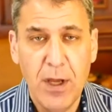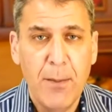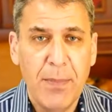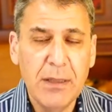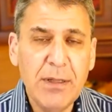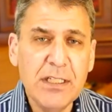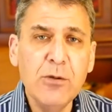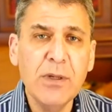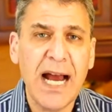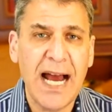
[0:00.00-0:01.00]
But let me tell you
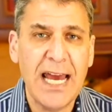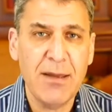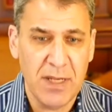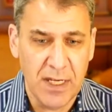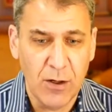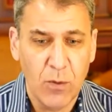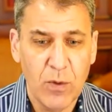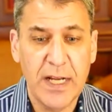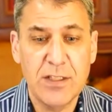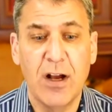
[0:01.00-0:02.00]
what I mean when
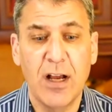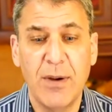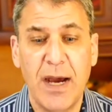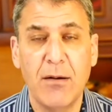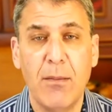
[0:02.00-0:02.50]
I talk about